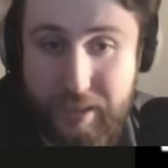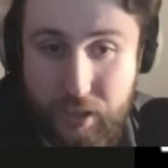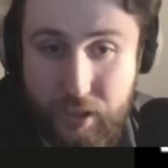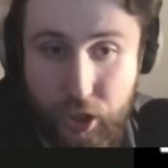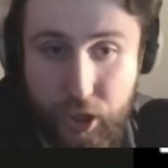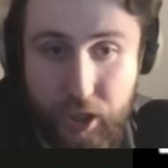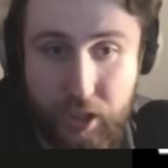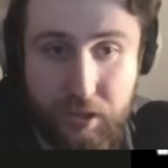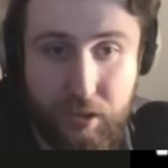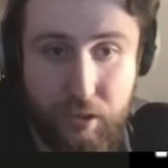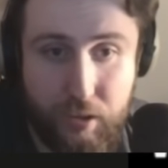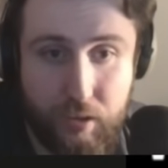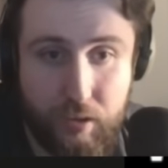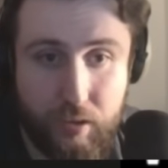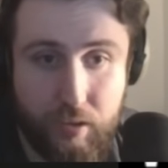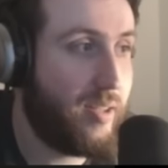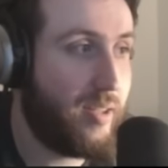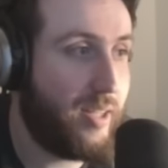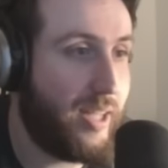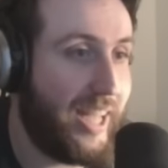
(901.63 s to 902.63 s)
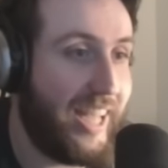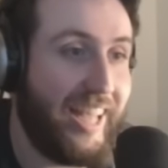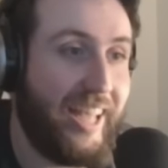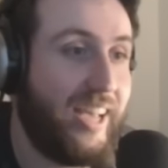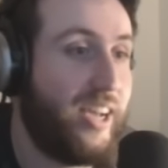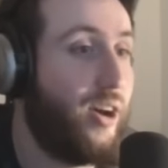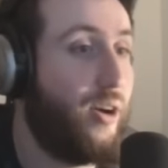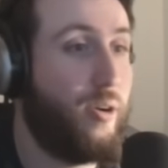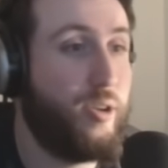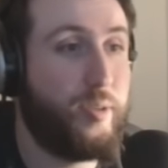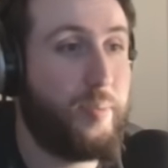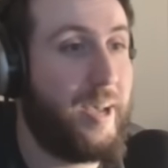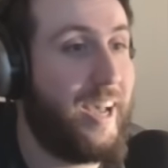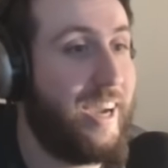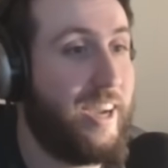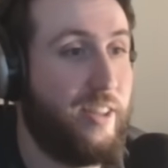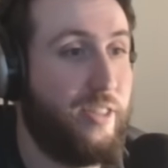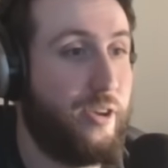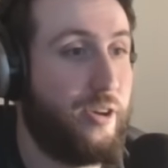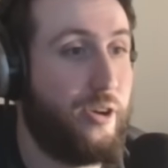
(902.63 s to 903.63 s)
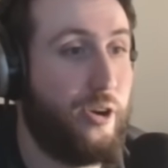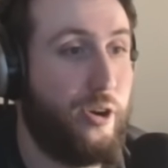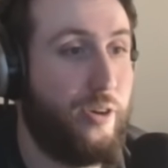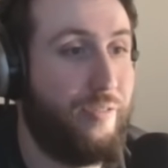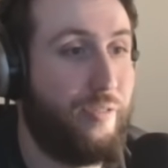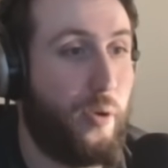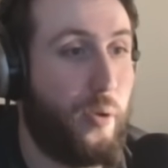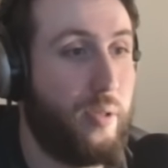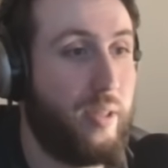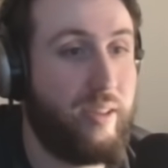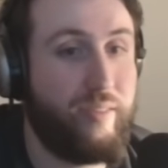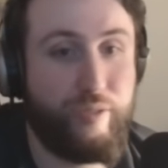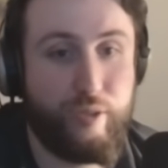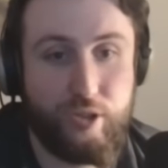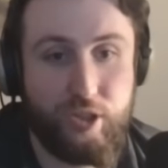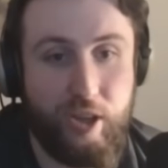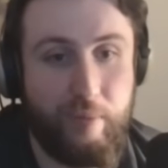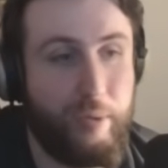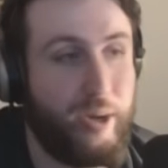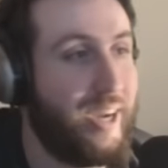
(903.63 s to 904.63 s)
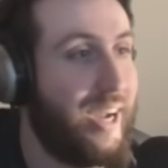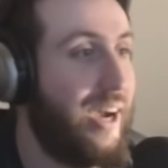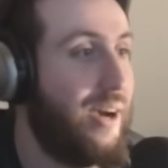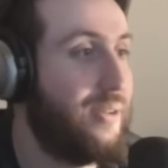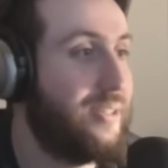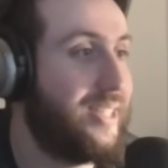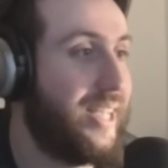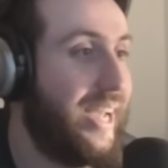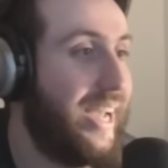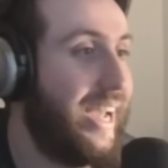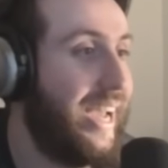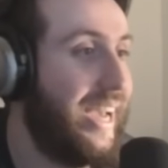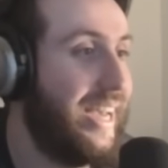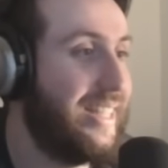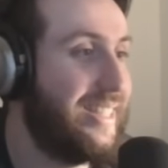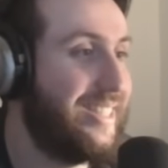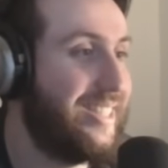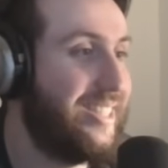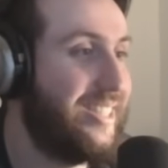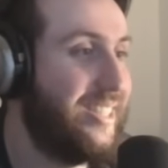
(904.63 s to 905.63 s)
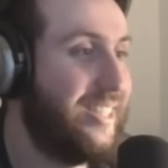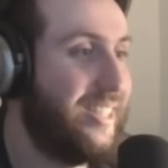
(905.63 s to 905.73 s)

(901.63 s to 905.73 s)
it's good. It goes back on the good only for some accounts, I guess.